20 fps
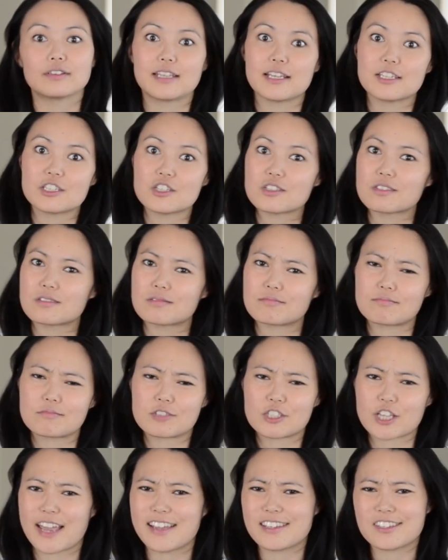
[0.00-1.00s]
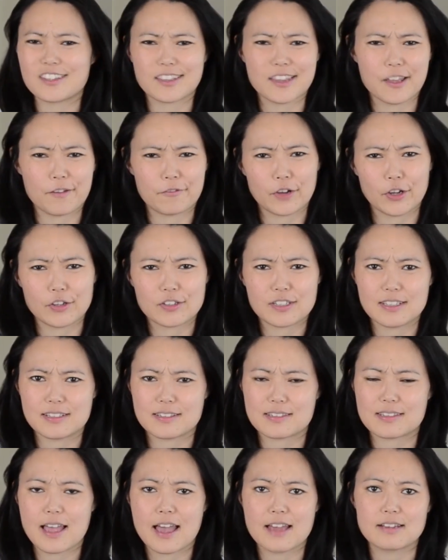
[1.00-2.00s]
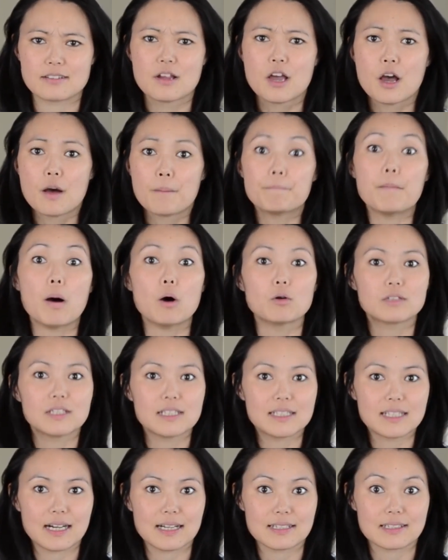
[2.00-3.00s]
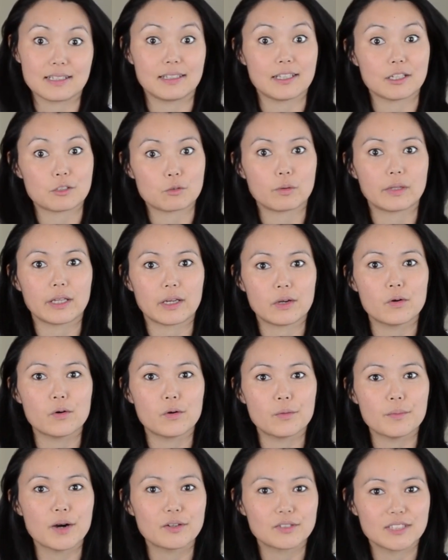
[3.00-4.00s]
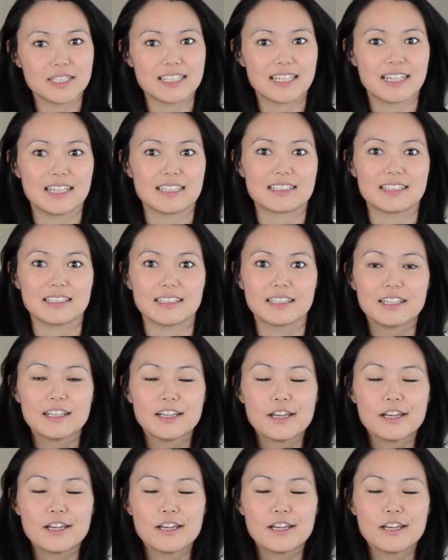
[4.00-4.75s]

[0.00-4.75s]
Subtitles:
they're just changing their focus and multitasking. That's what they call multitasking.